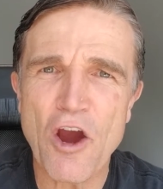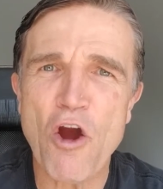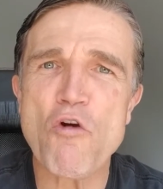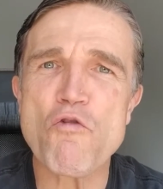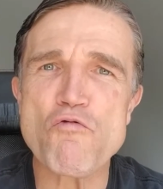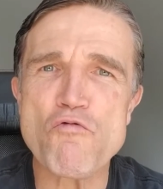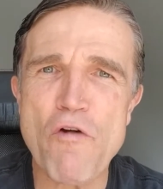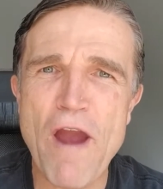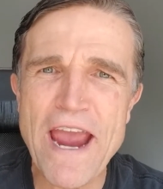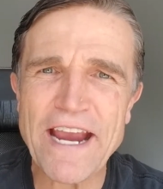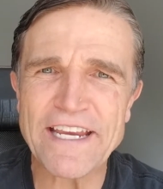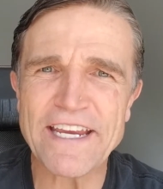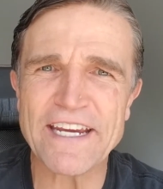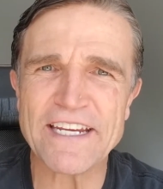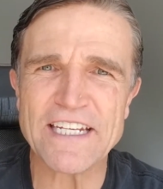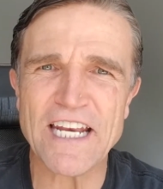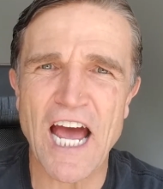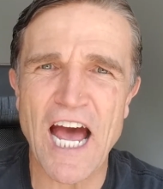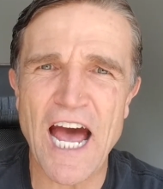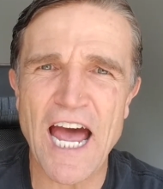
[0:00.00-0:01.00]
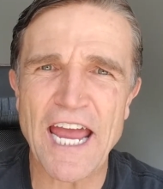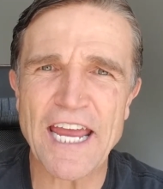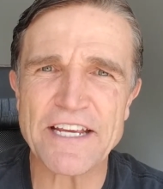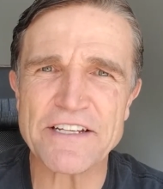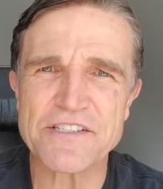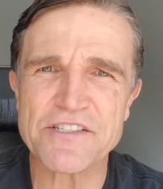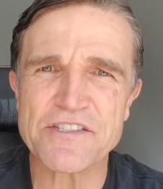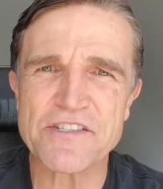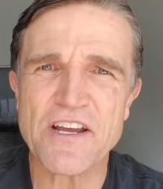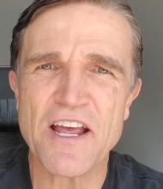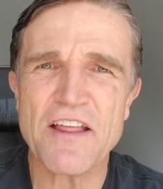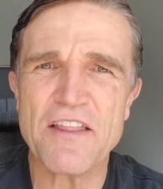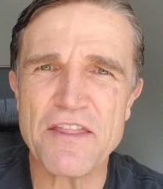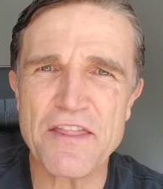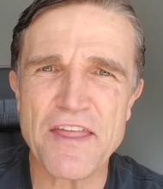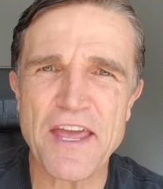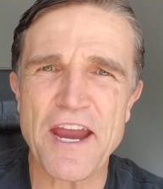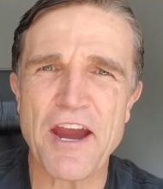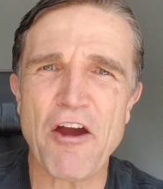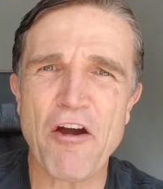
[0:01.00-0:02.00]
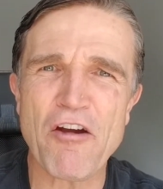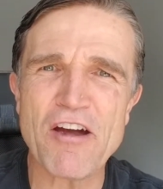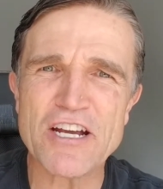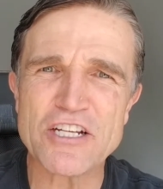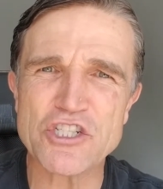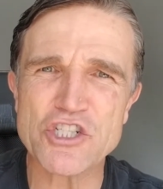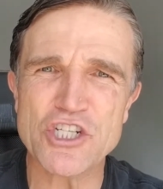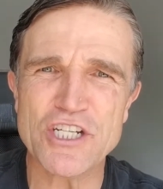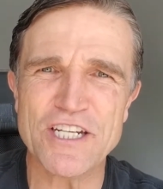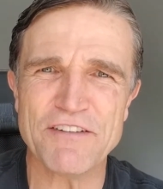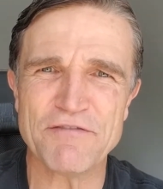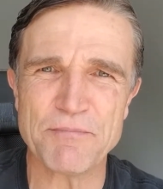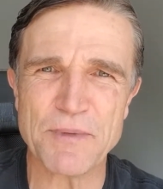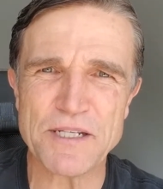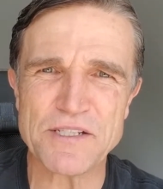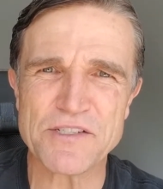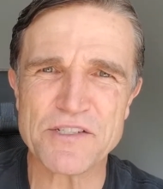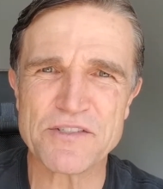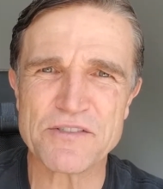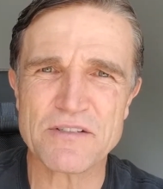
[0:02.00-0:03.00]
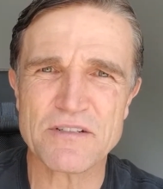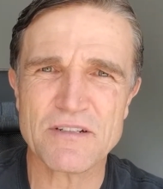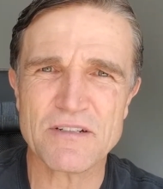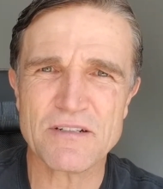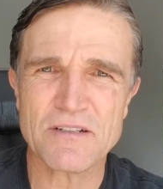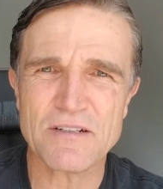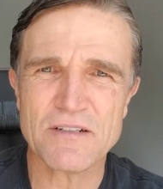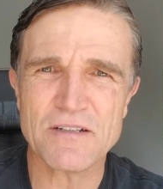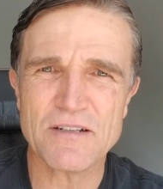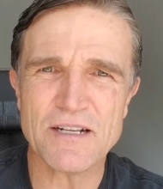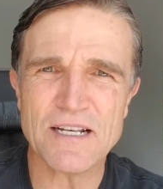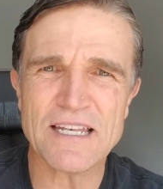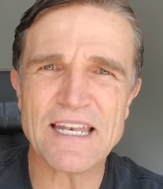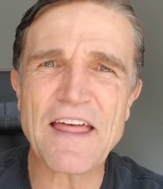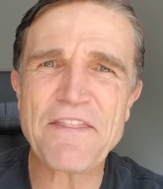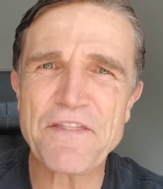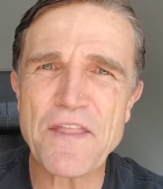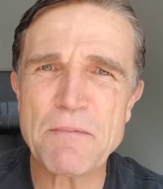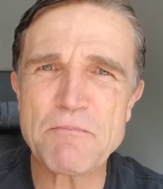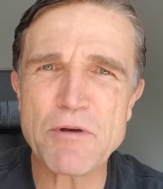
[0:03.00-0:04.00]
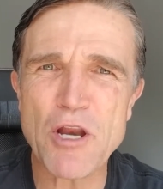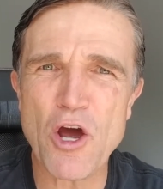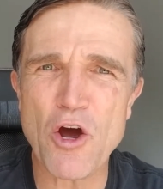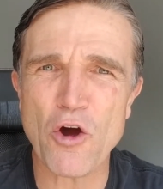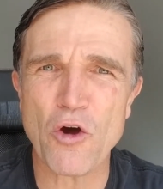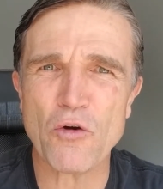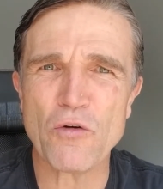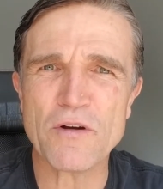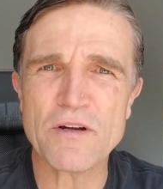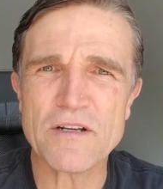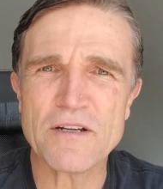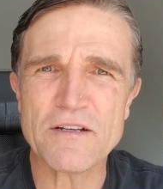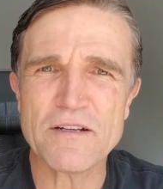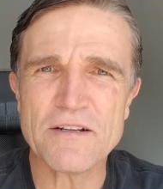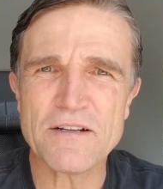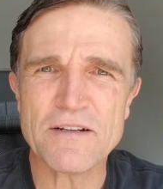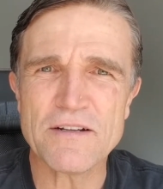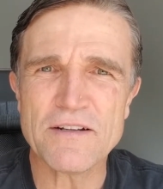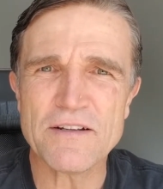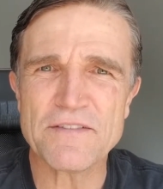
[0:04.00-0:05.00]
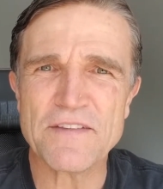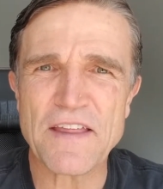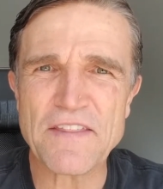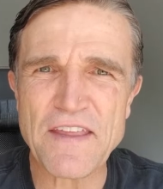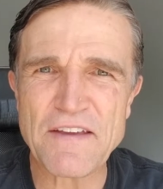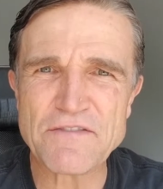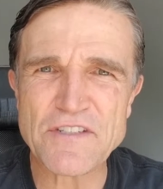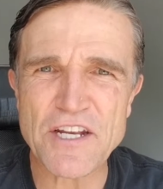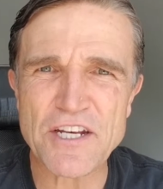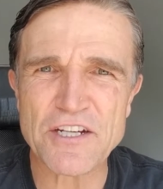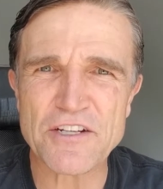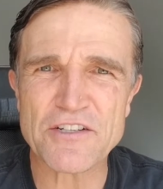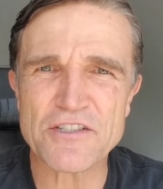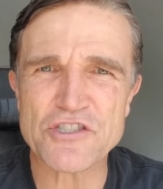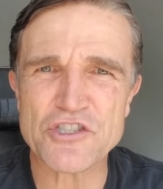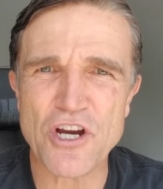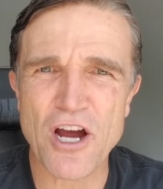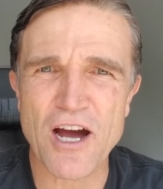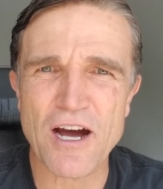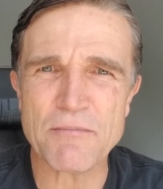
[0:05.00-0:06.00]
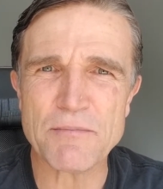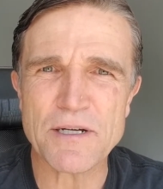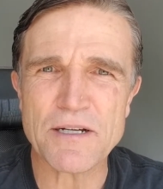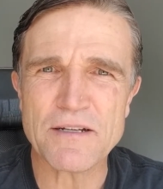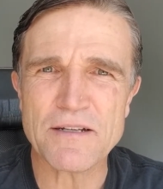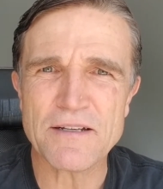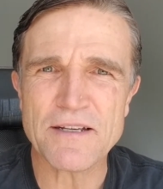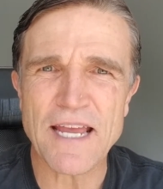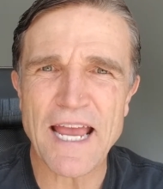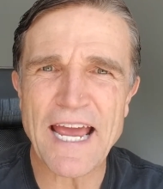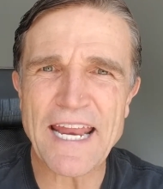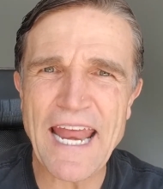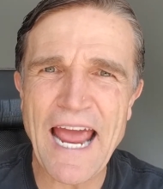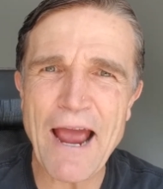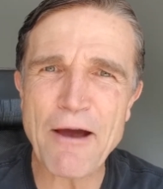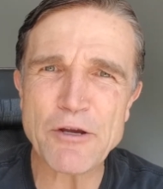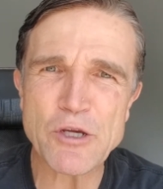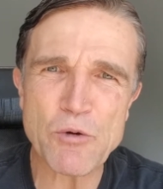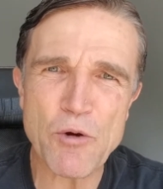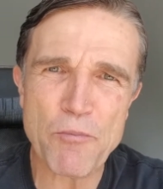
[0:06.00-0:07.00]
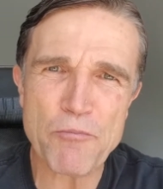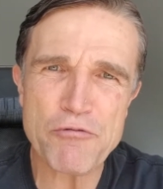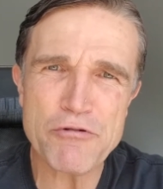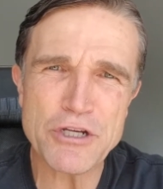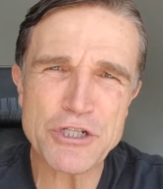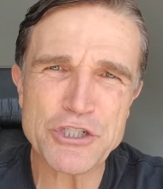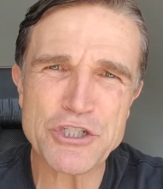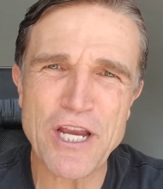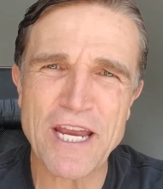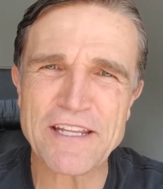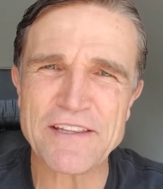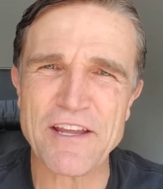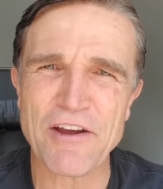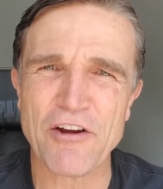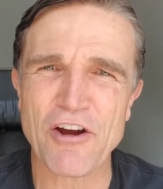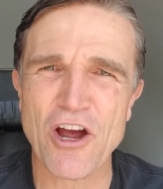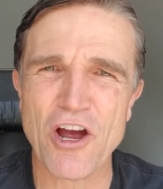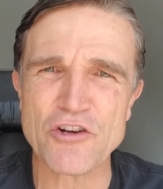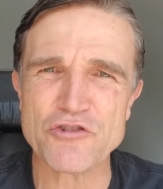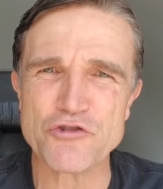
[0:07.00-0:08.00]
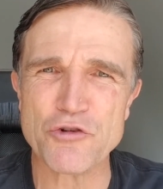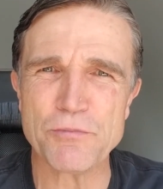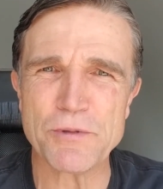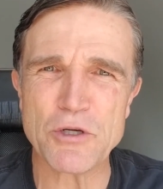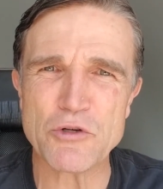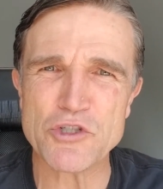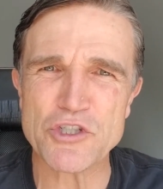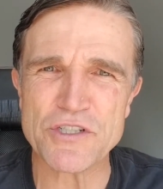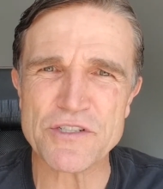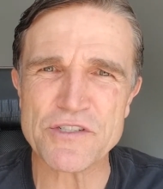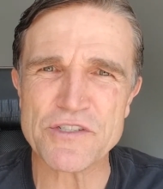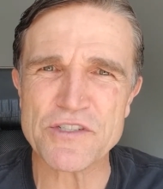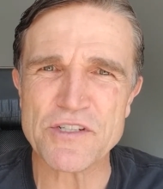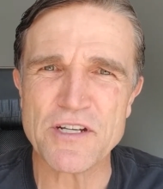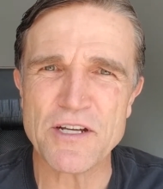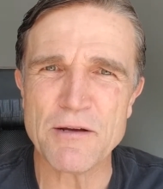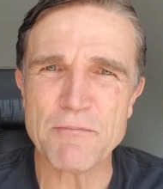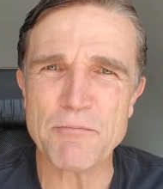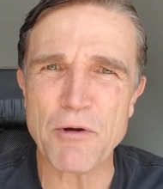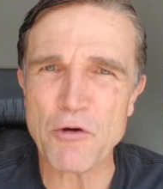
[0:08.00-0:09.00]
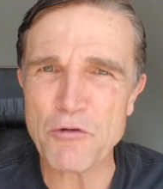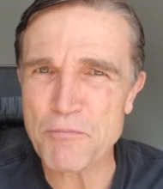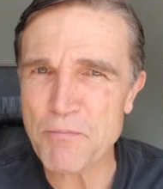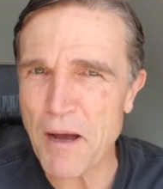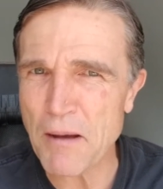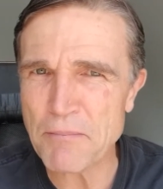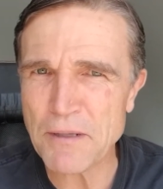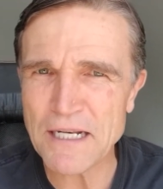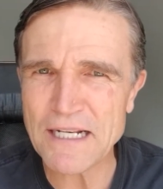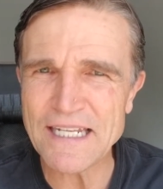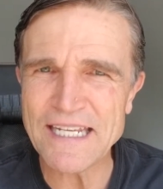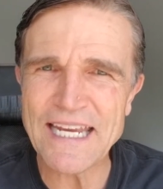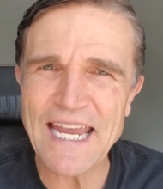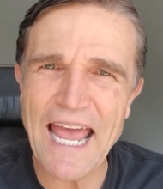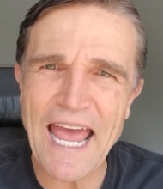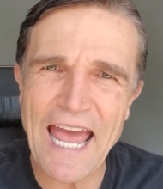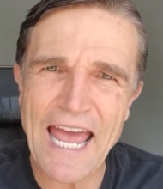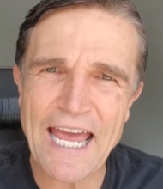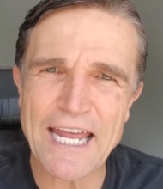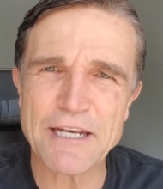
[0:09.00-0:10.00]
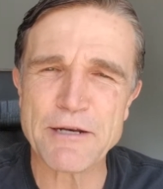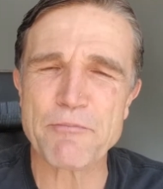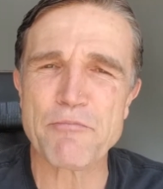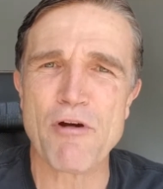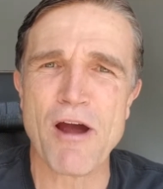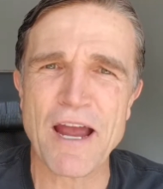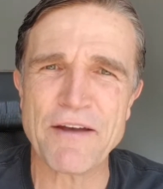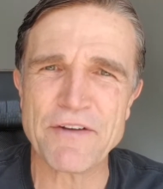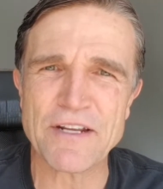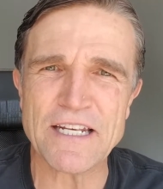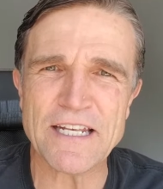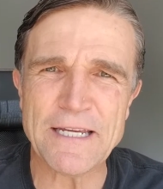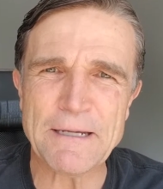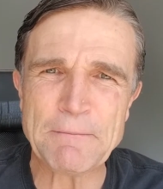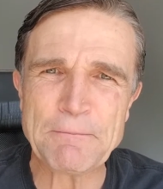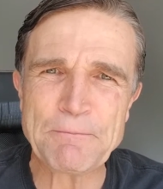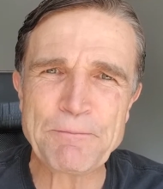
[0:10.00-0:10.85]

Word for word: recognize their achievements. Let them know that they've done a good job and how you appreciate their contributions, both publicly and privately.